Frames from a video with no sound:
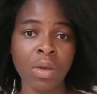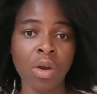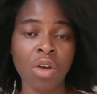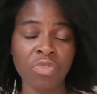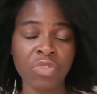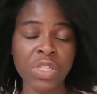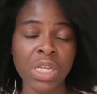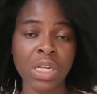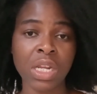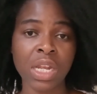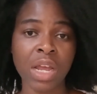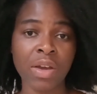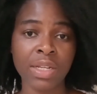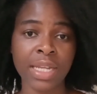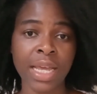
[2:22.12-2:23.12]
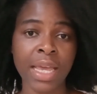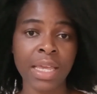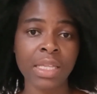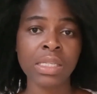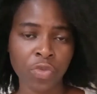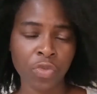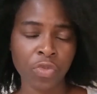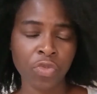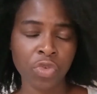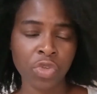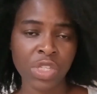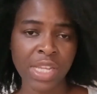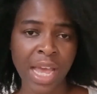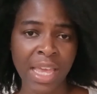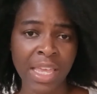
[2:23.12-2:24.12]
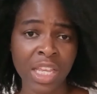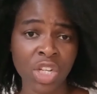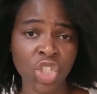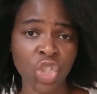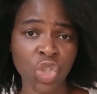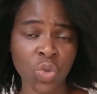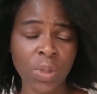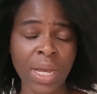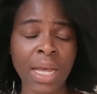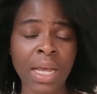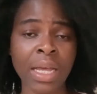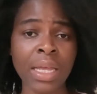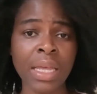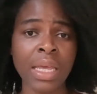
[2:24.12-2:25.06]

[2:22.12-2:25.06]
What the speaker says: often in our diet. Foods high in sugar,